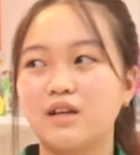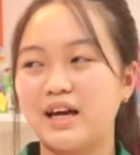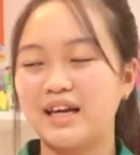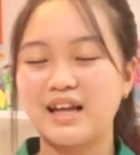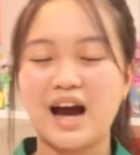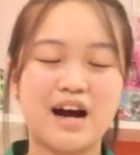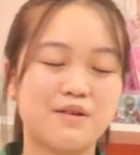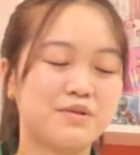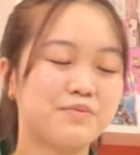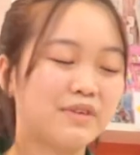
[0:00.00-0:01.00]
it
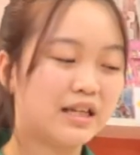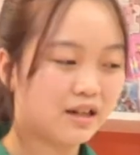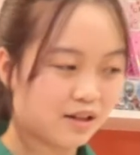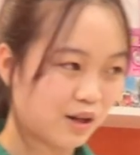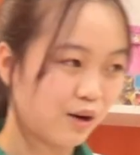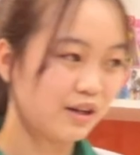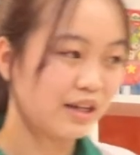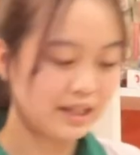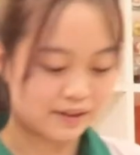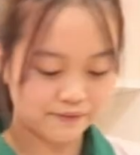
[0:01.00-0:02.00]
helps me a lot
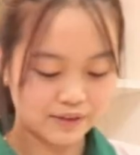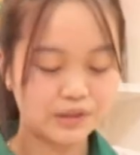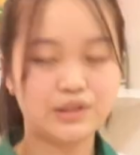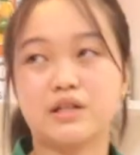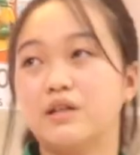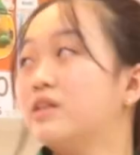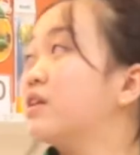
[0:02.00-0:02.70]
in the future.